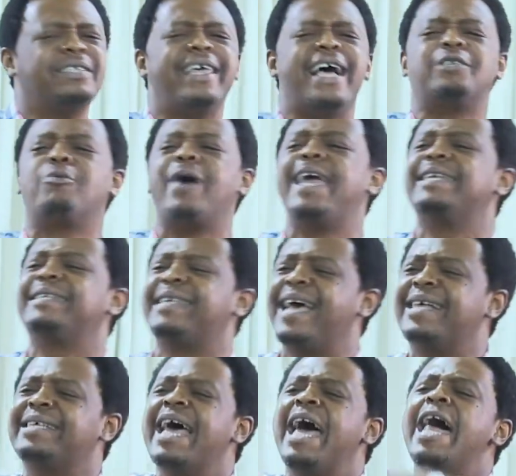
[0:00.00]
That's why he
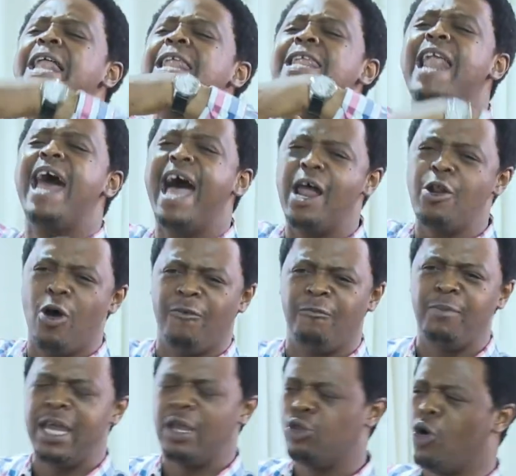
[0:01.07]
says, learn of
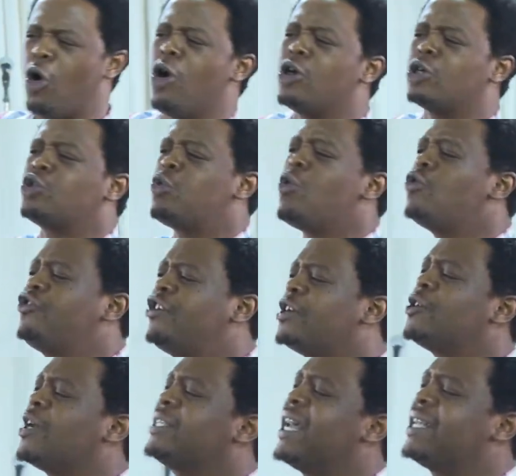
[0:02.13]
me. Those who
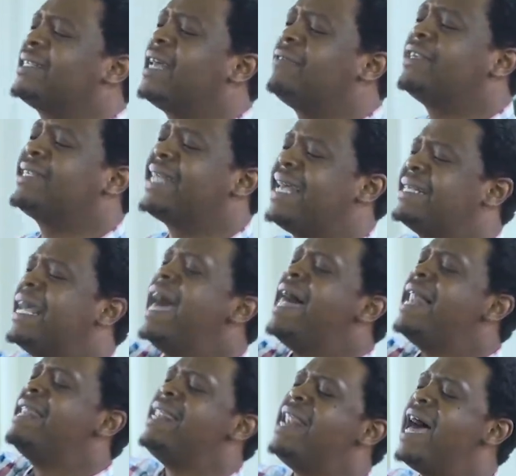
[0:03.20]
Jesus has said, he says,
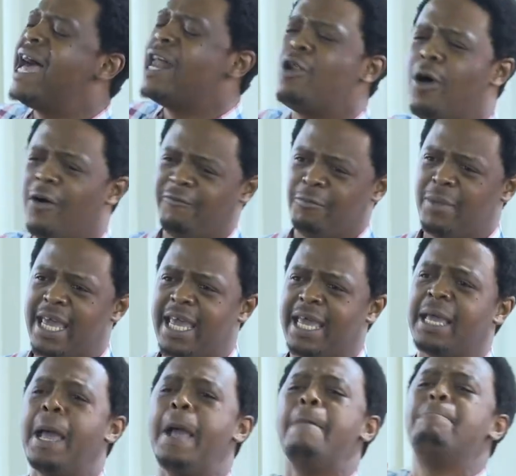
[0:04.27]
learn of
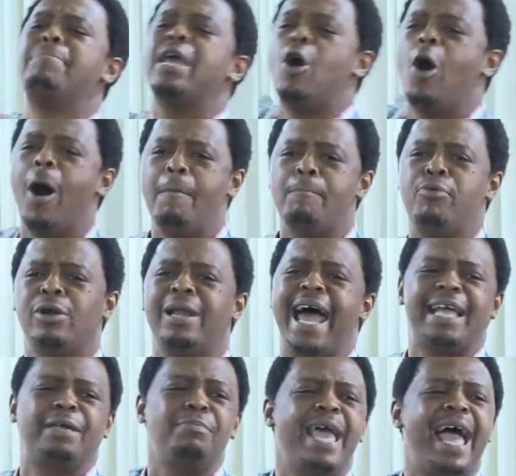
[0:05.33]
me. Be humble
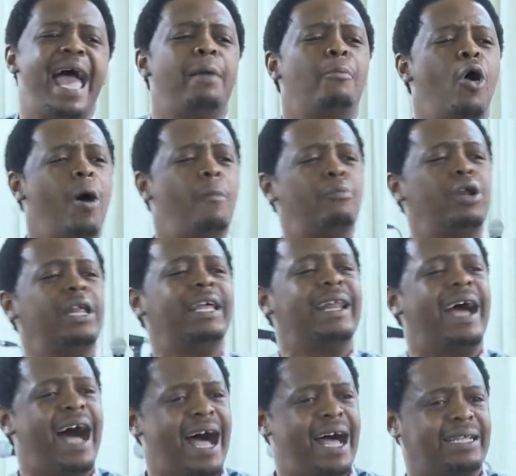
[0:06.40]
like me. I am humble in
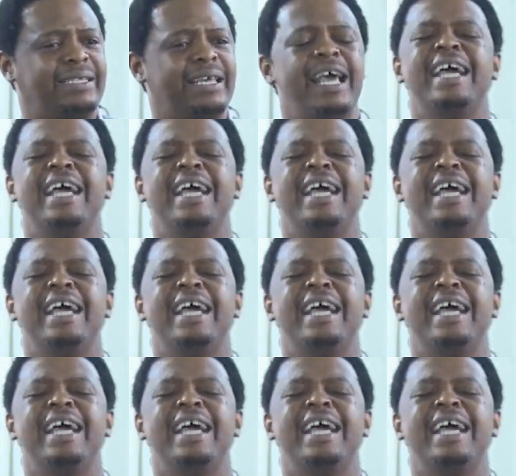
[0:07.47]
heart.